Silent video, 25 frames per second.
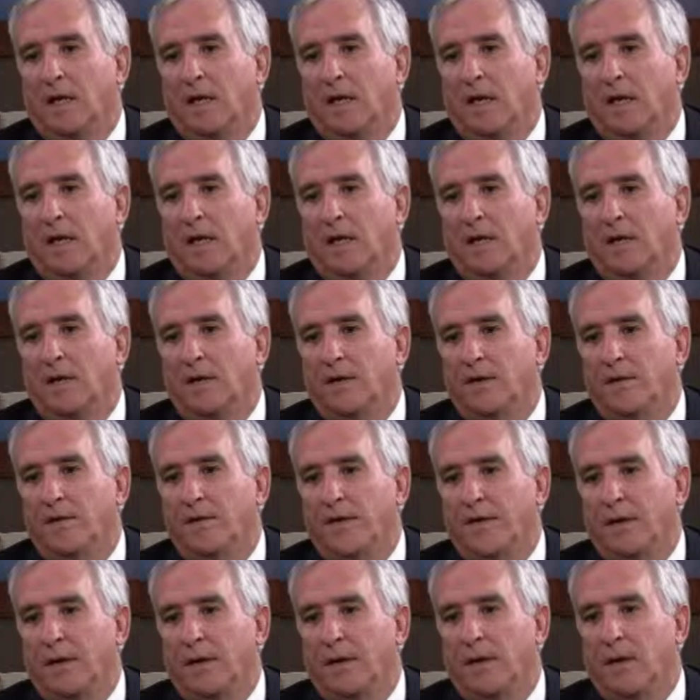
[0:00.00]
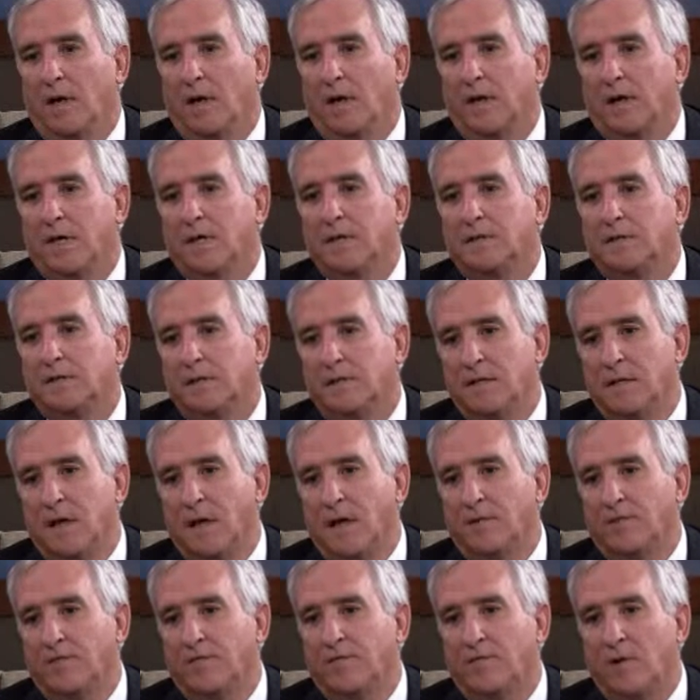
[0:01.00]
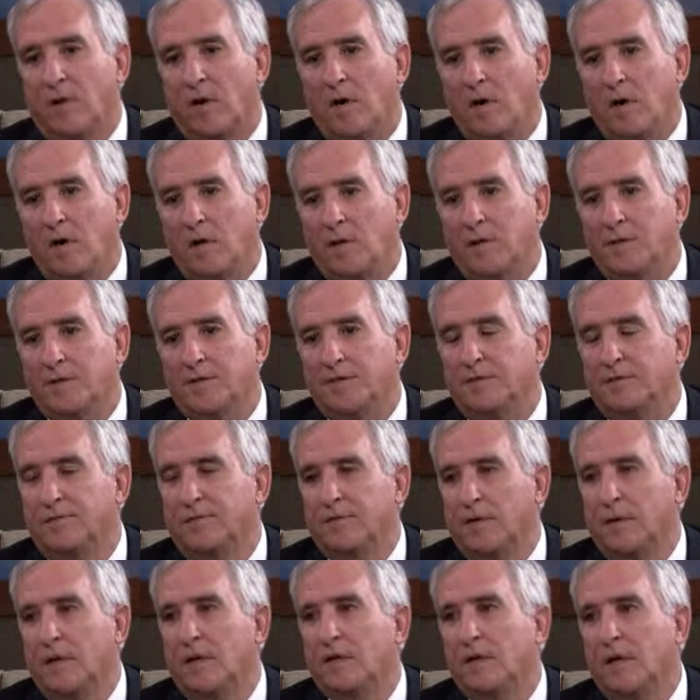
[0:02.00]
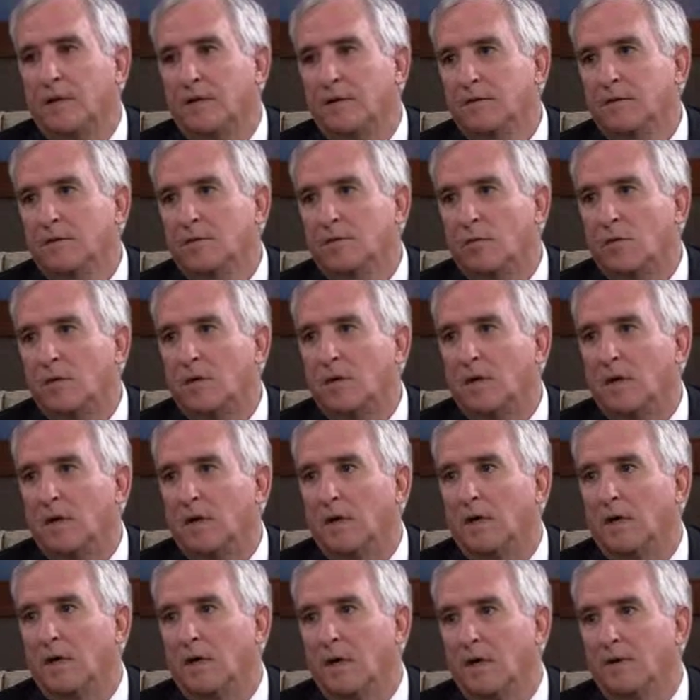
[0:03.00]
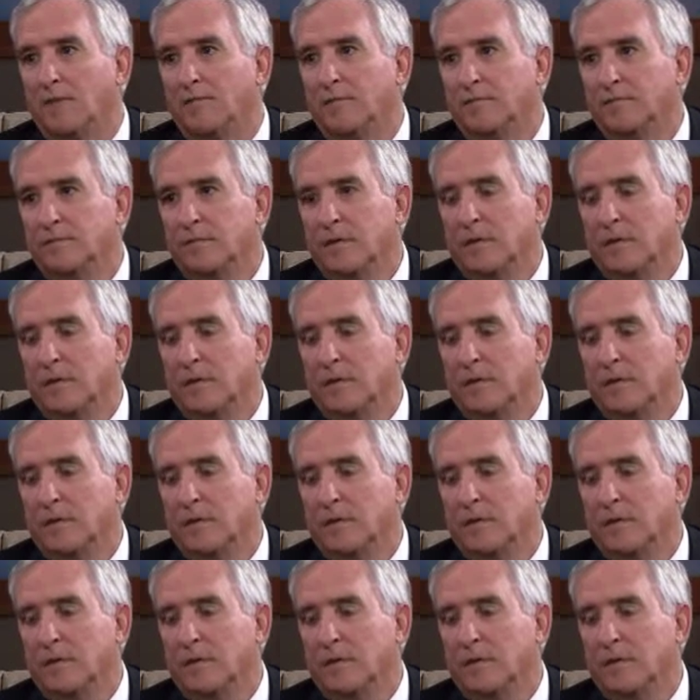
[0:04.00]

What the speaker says: And it did not fall until very late in the war.